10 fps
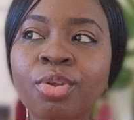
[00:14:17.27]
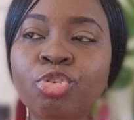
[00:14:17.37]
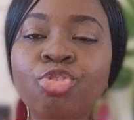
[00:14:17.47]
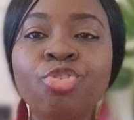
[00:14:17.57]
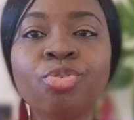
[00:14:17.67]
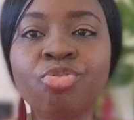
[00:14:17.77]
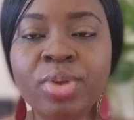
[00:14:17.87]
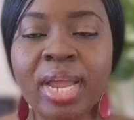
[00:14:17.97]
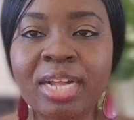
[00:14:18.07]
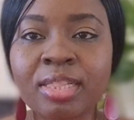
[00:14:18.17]
should
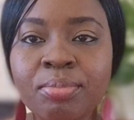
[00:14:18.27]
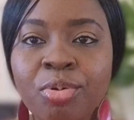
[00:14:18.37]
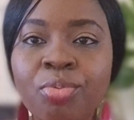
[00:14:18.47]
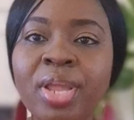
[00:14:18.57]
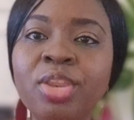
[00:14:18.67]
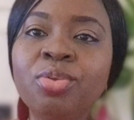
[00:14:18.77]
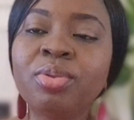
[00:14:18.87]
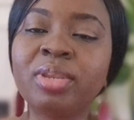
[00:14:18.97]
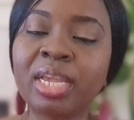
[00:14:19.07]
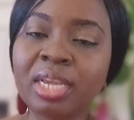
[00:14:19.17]
react. But when you
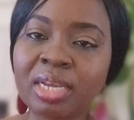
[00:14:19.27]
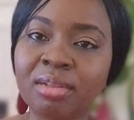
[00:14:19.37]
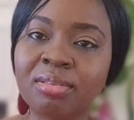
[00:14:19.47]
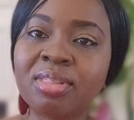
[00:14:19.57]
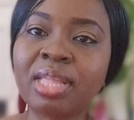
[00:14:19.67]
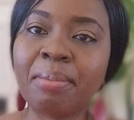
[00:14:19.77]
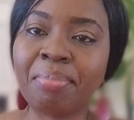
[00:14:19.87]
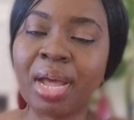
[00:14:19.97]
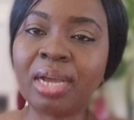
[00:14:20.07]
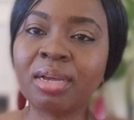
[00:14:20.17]
take a step
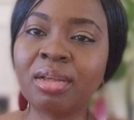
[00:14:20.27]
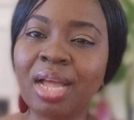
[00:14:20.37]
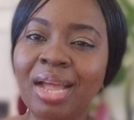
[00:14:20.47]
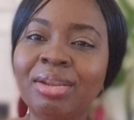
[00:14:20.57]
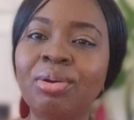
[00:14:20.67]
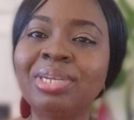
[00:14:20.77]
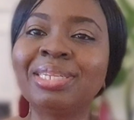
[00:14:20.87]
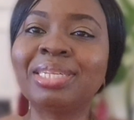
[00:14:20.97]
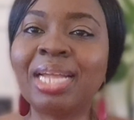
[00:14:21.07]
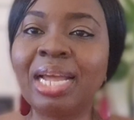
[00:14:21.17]
back and
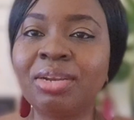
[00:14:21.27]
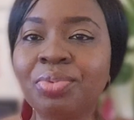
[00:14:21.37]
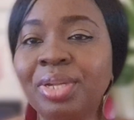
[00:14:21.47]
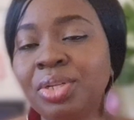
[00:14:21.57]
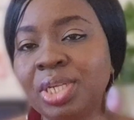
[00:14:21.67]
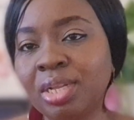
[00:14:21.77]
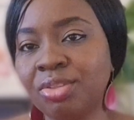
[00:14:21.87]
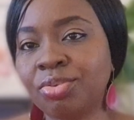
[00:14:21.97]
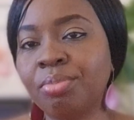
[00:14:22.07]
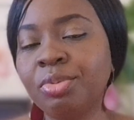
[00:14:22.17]
understand where your child
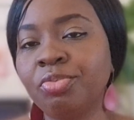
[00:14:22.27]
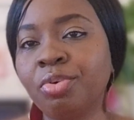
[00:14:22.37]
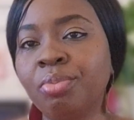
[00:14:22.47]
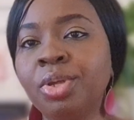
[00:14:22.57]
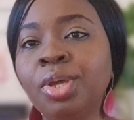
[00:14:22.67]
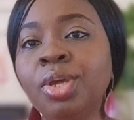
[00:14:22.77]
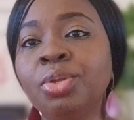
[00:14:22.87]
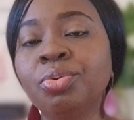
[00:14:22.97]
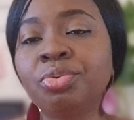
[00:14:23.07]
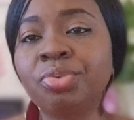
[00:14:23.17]
is coming from,
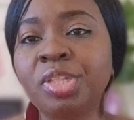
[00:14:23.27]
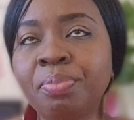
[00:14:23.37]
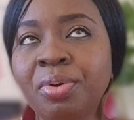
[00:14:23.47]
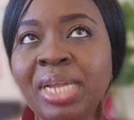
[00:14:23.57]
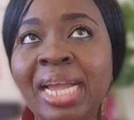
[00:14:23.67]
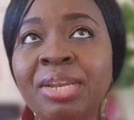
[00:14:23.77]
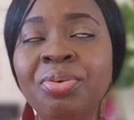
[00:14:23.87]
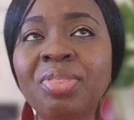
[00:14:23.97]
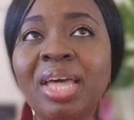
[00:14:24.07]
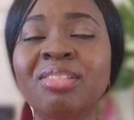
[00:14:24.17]
you would respond. I
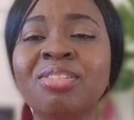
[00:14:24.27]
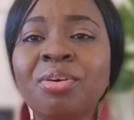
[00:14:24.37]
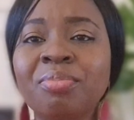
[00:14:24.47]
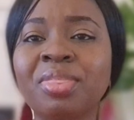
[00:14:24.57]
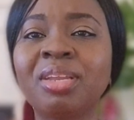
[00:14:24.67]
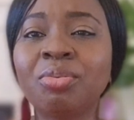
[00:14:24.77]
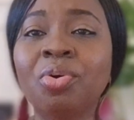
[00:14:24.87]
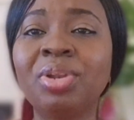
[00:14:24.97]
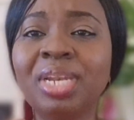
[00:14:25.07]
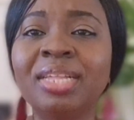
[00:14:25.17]
know that
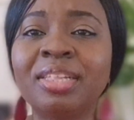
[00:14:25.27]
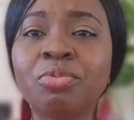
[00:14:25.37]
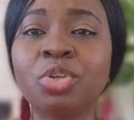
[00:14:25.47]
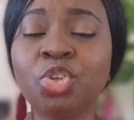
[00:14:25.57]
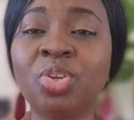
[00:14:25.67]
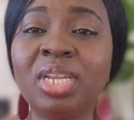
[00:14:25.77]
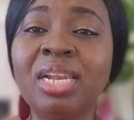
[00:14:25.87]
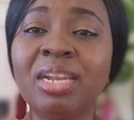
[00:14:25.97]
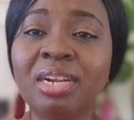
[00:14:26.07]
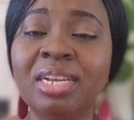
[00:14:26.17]
one lesson we usually
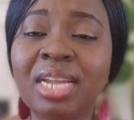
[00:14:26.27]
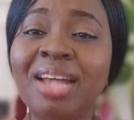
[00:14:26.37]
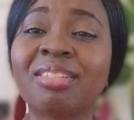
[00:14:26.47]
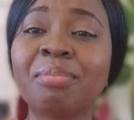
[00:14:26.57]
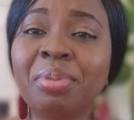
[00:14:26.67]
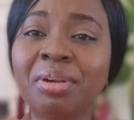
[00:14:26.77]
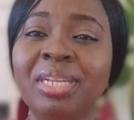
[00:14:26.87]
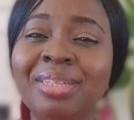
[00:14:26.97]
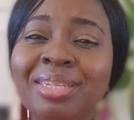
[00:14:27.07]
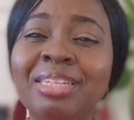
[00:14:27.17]
learn as a
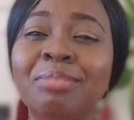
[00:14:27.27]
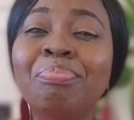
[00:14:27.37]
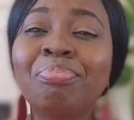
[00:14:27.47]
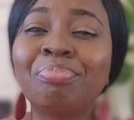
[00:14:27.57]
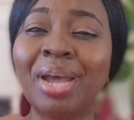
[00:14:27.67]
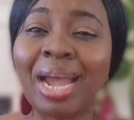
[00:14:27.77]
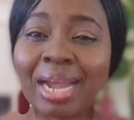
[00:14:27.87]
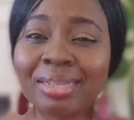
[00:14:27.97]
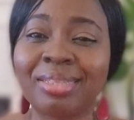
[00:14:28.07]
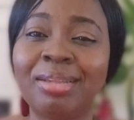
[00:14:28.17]
parent is
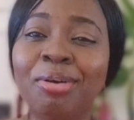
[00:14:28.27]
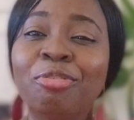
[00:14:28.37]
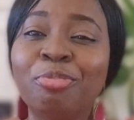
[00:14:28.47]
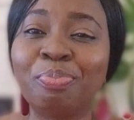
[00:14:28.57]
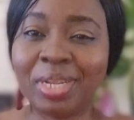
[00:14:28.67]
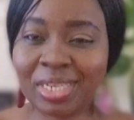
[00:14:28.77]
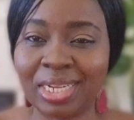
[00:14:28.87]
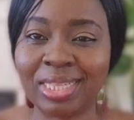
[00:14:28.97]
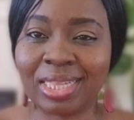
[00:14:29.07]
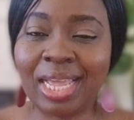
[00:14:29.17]
acts of
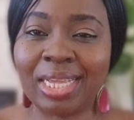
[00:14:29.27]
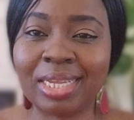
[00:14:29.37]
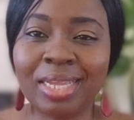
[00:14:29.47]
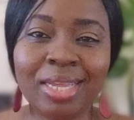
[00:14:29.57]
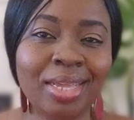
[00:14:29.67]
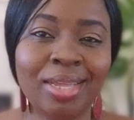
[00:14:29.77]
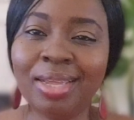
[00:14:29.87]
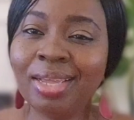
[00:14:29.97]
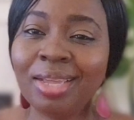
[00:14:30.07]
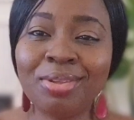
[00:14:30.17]
patience. Like,
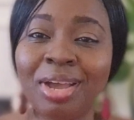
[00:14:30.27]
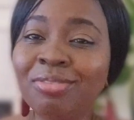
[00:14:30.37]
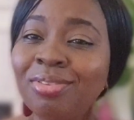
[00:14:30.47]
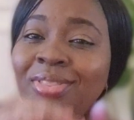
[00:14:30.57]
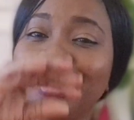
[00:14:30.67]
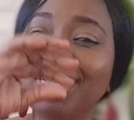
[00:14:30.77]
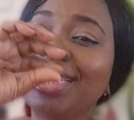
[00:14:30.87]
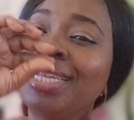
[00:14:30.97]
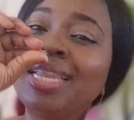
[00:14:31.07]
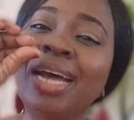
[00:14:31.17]
you have to
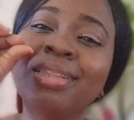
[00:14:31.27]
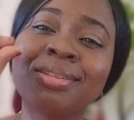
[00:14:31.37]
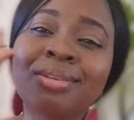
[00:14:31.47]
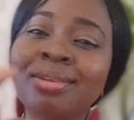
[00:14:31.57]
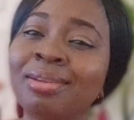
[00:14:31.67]
drink that